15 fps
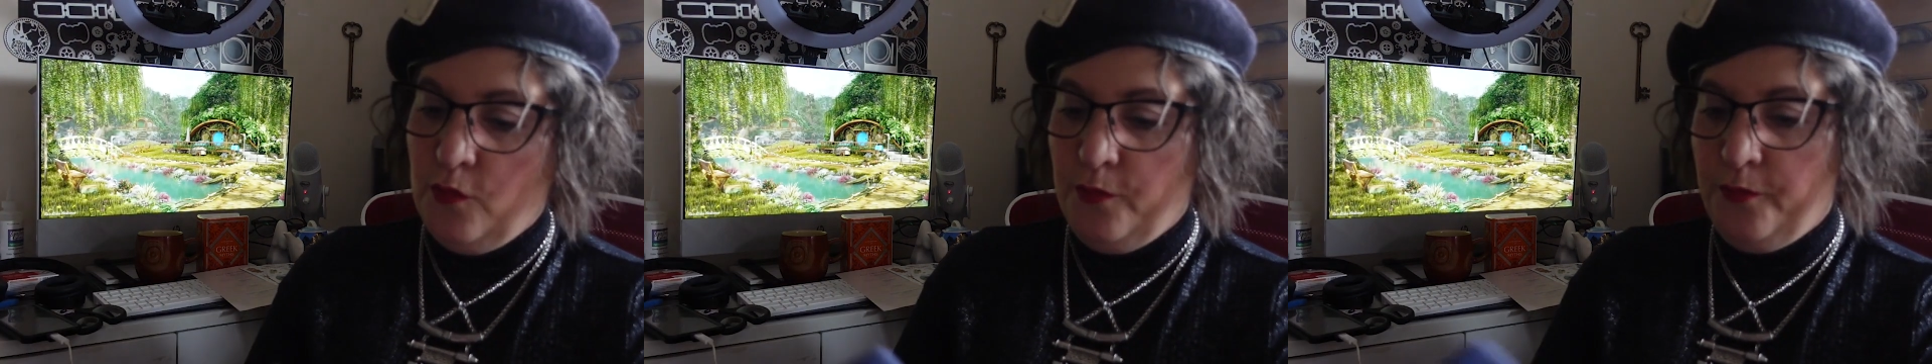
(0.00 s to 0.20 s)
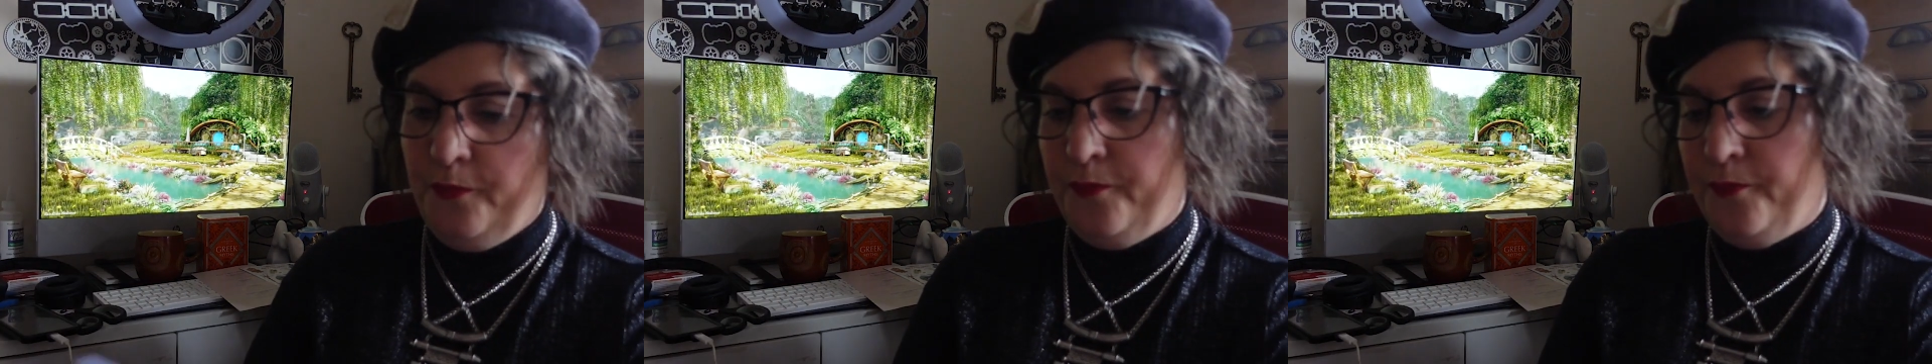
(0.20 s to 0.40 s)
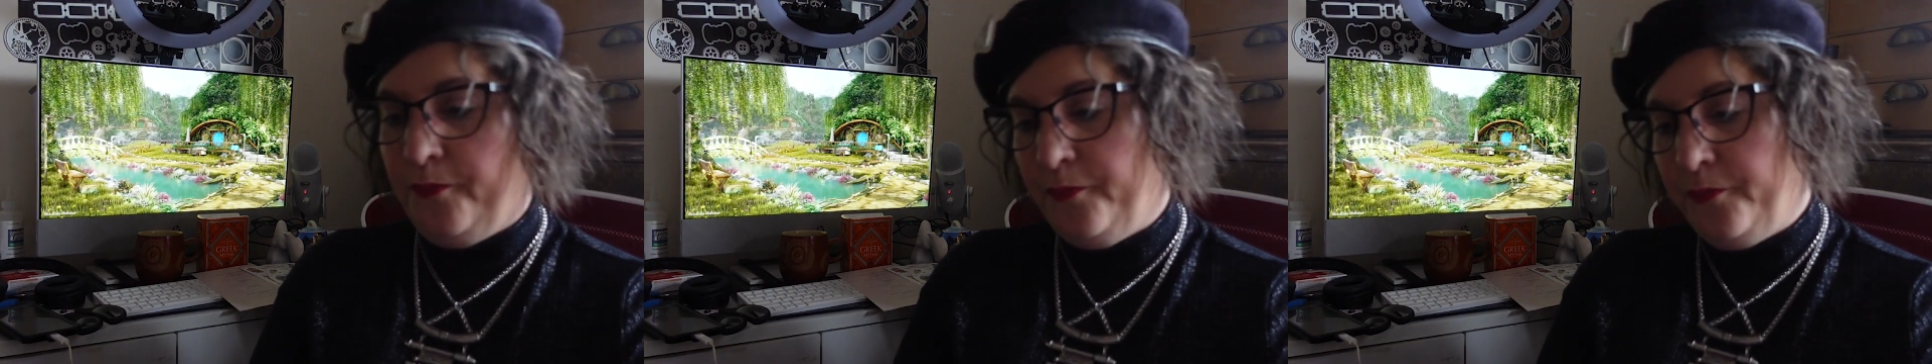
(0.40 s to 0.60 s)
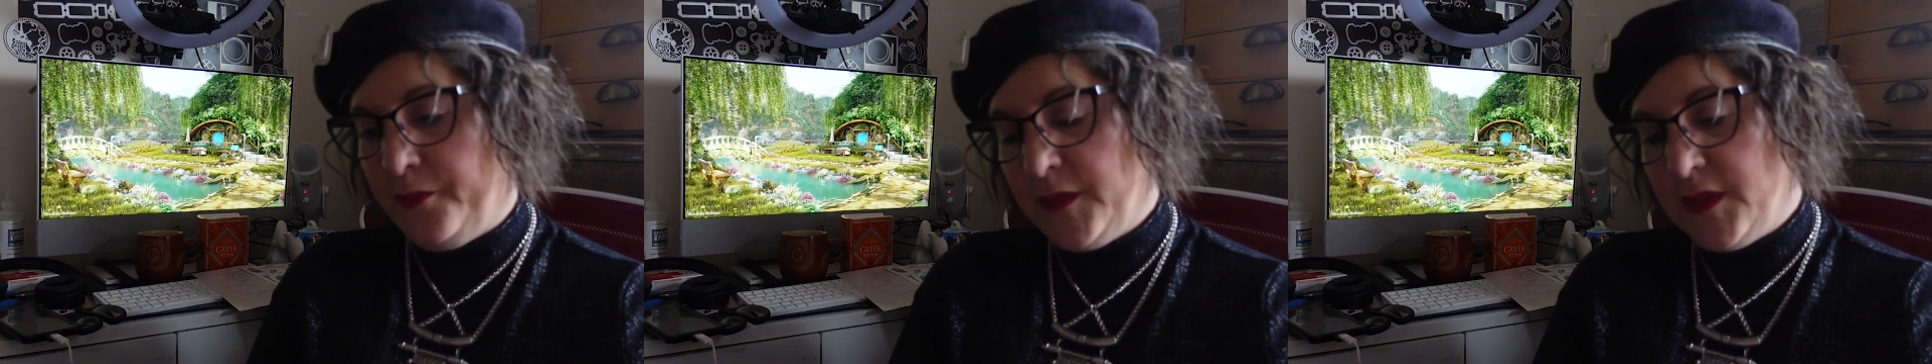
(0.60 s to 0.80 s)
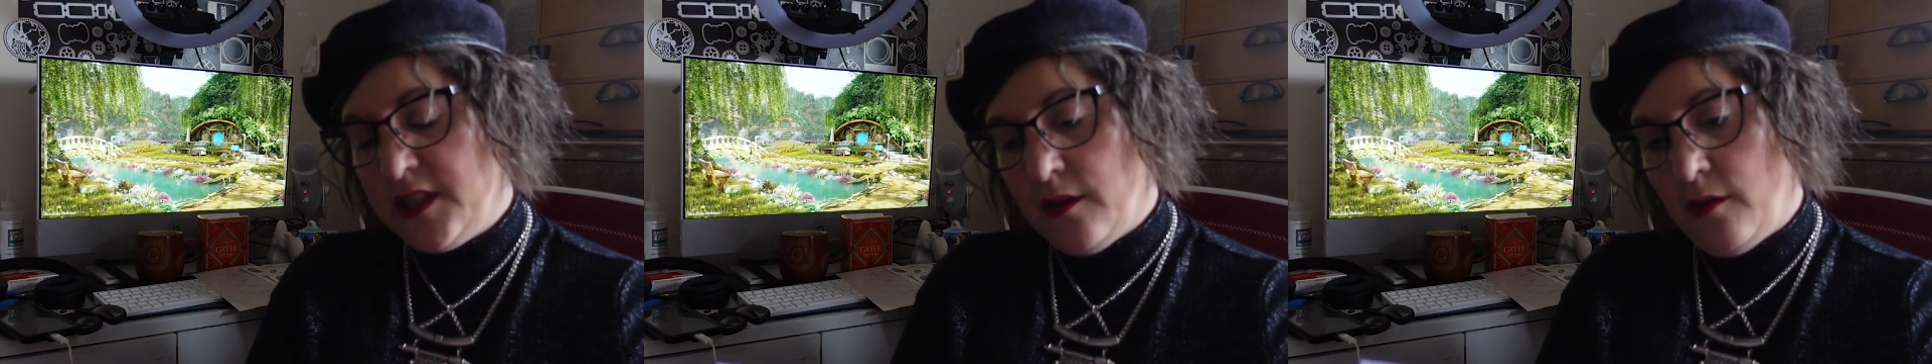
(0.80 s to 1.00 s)
hmm
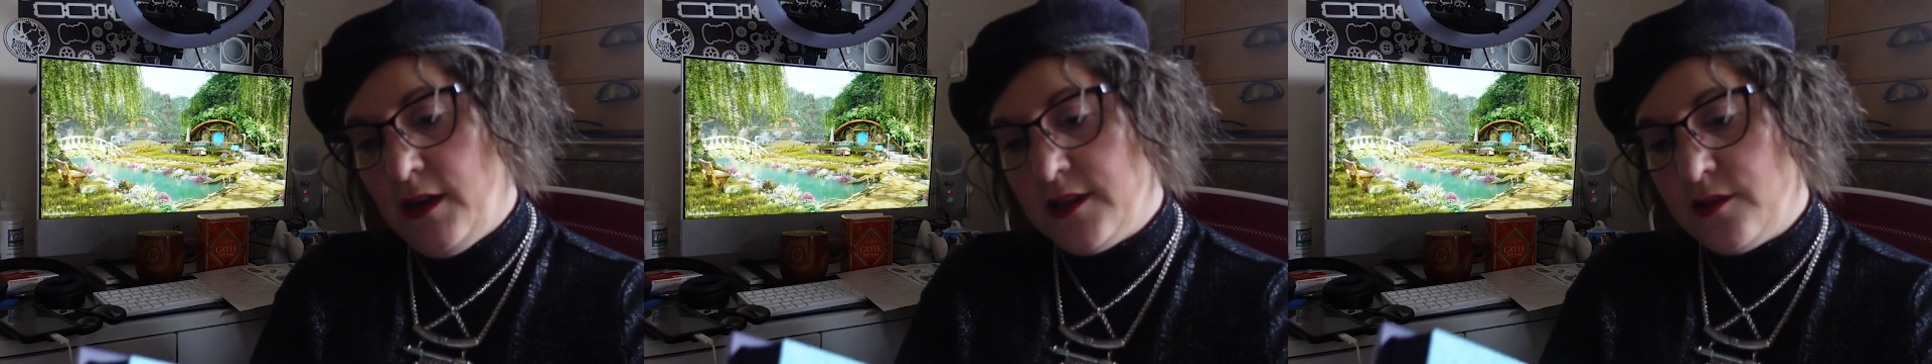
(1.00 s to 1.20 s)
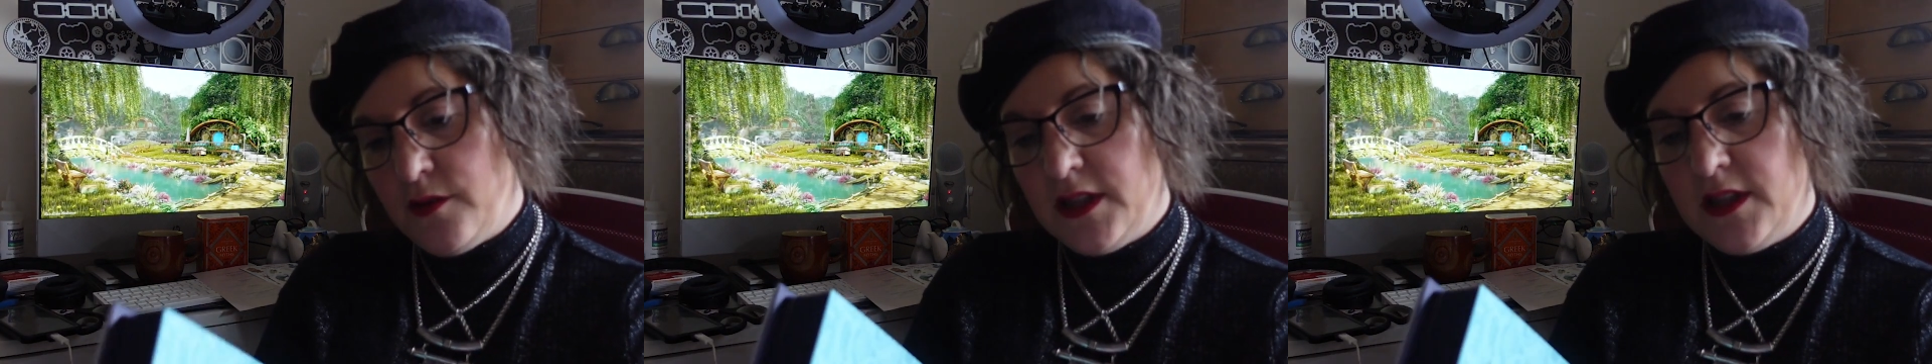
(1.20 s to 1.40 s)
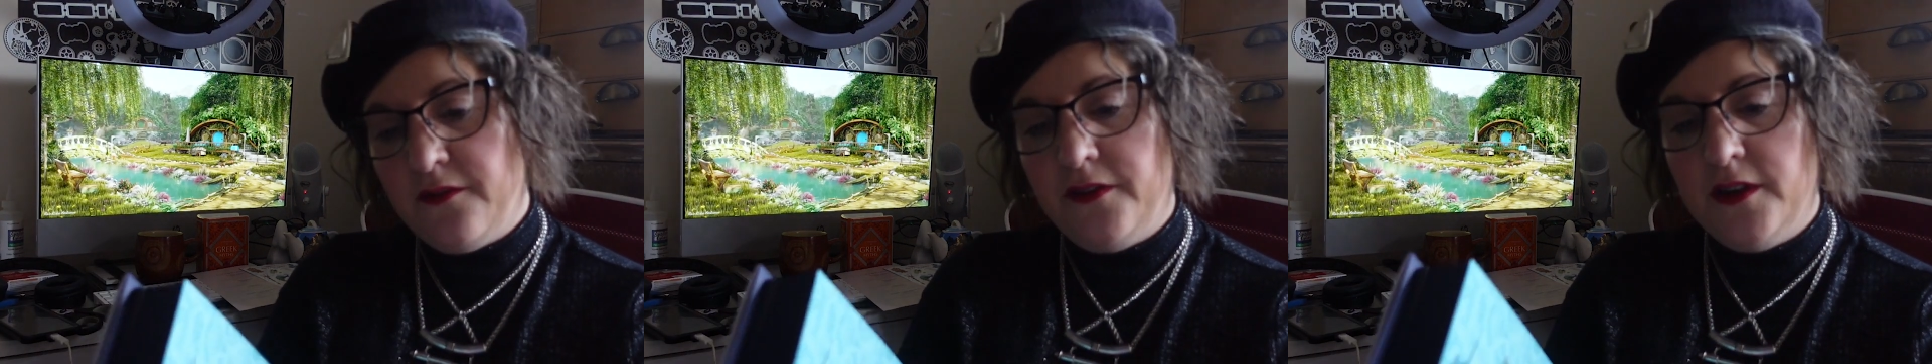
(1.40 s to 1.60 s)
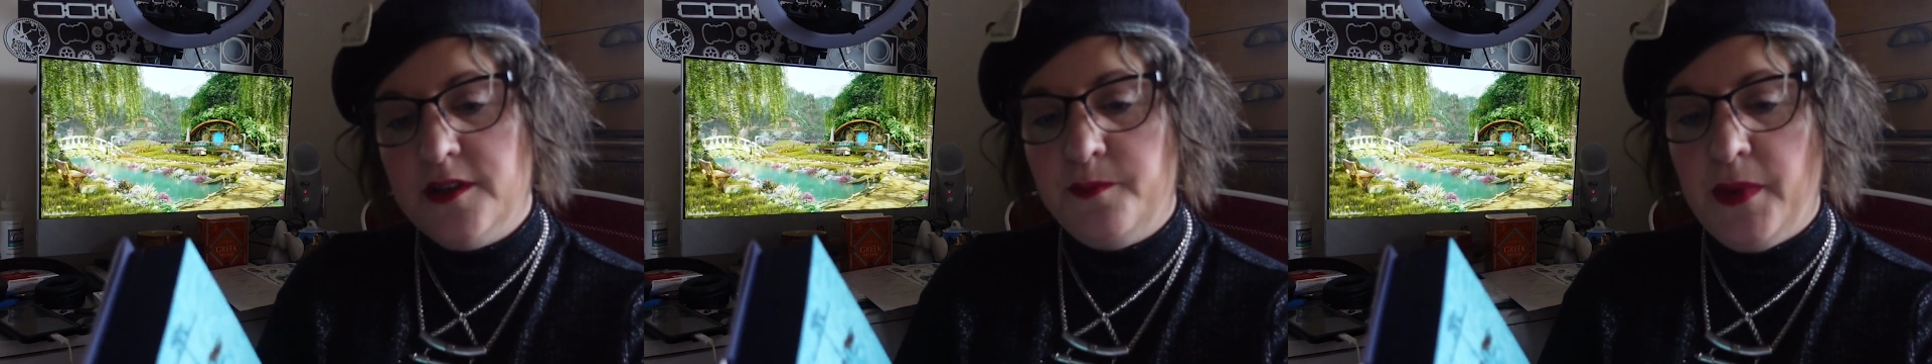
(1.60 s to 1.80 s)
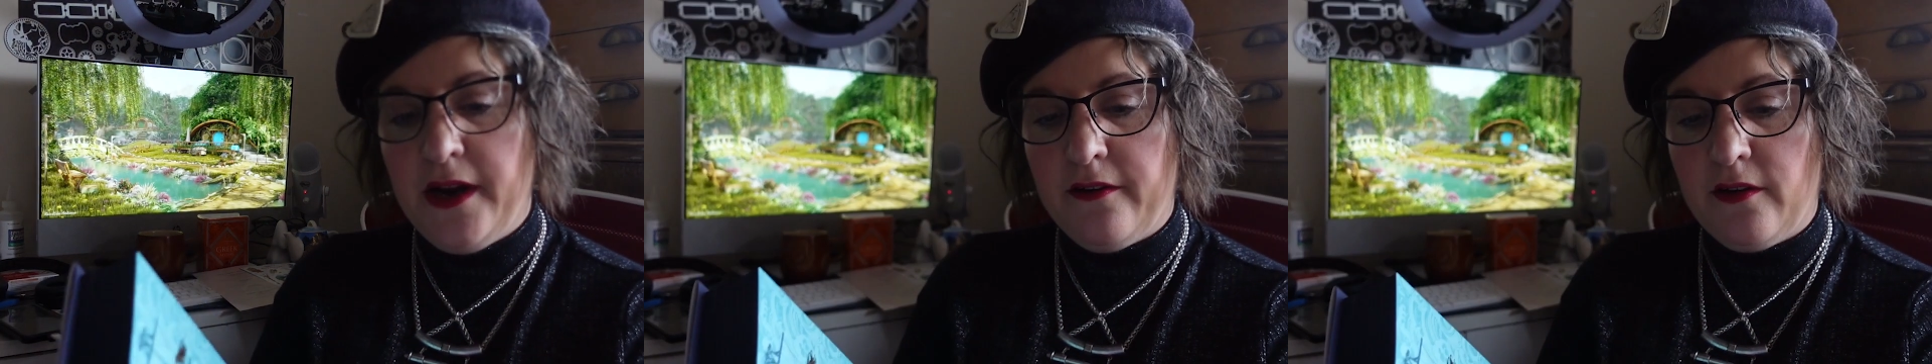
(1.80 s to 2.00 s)
so let's read the
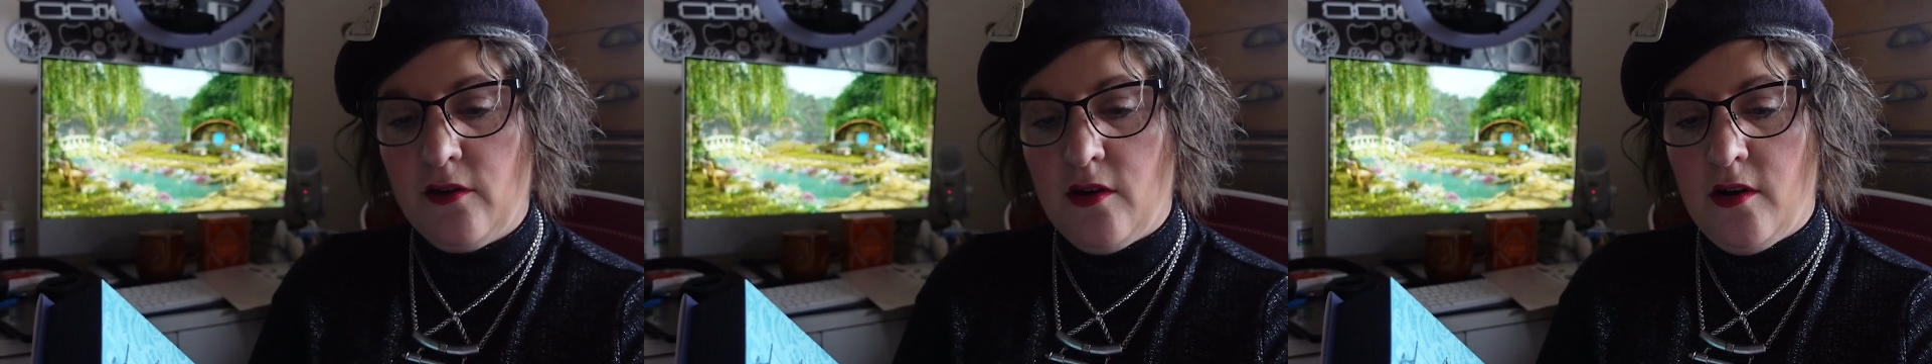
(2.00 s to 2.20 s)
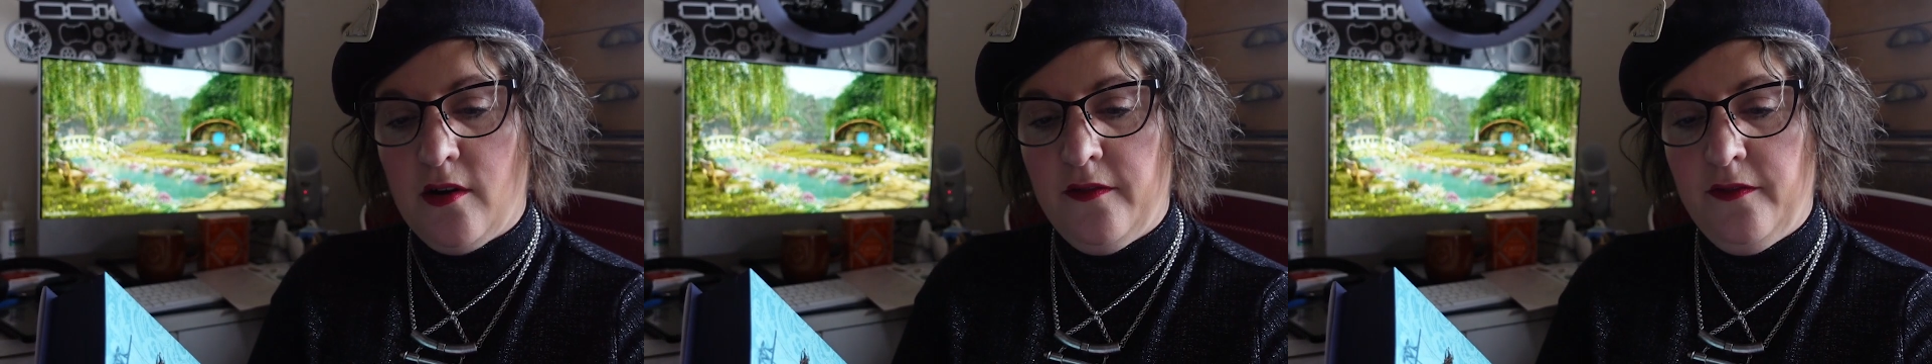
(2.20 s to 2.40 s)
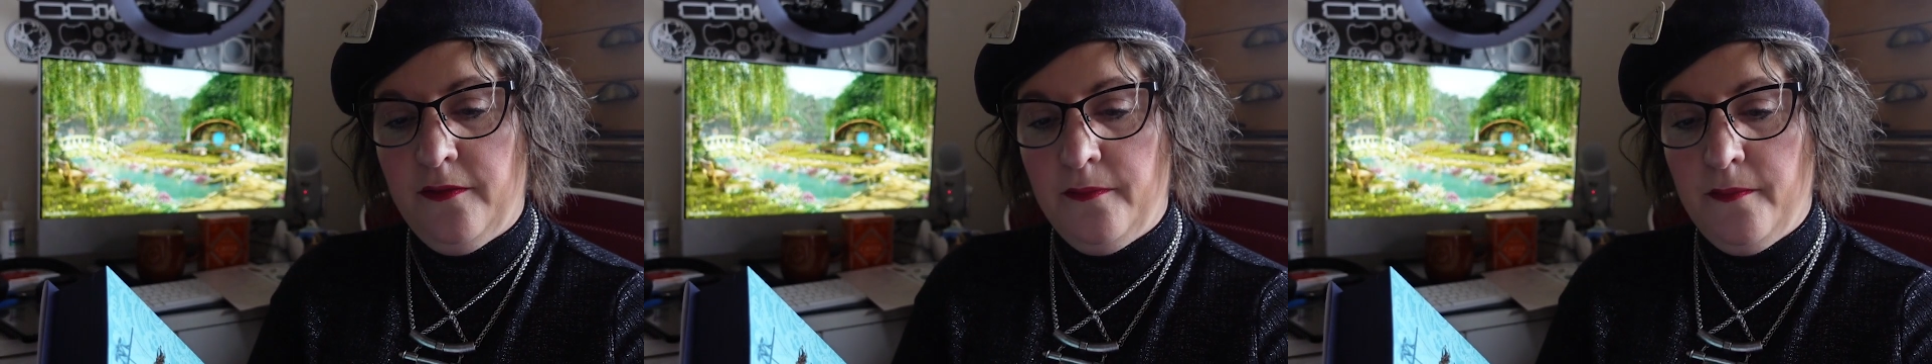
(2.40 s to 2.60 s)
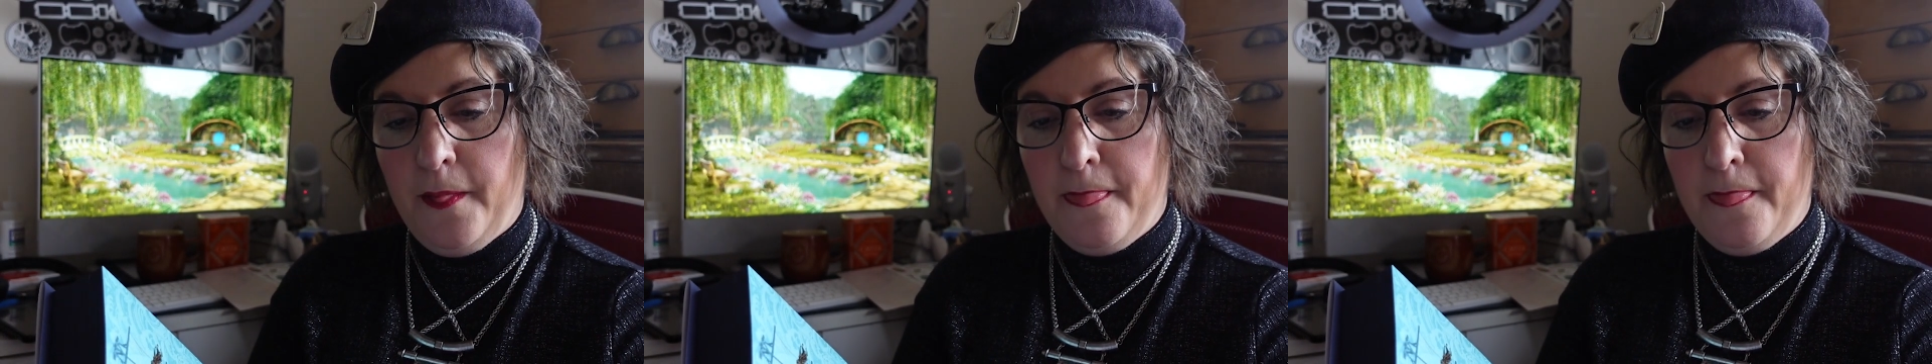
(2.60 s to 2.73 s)
first paragraph